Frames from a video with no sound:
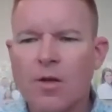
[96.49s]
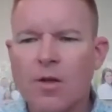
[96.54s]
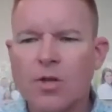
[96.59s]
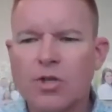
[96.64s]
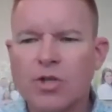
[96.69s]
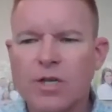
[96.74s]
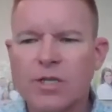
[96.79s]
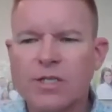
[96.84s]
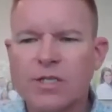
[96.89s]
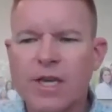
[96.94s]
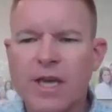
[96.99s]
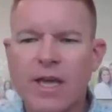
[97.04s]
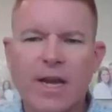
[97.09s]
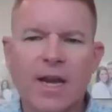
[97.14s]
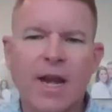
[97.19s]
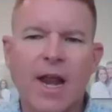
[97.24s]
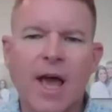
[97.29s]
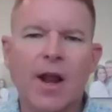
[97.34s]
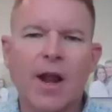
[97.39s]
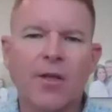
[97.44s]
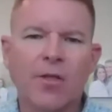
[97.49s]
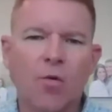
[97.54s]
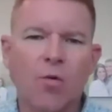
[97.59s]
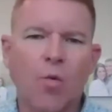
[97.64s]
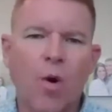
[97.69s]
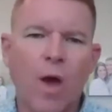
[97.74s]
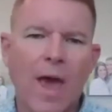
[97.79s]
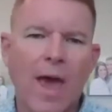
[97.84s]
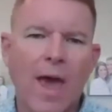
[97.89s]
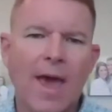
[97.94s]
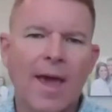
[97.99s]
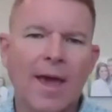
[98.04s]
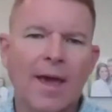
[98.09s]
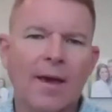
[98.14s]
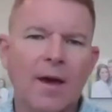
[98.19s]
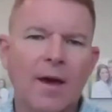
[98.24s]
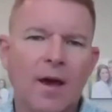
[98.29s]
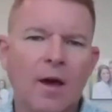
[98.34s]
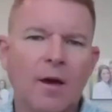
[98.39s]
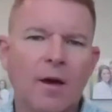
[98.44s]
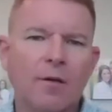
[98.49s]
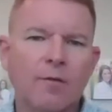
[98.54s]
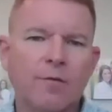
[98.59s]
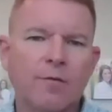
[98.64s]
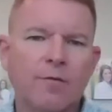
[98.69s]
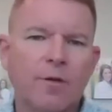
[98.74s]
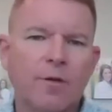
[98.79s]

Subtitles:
just getting out of the way of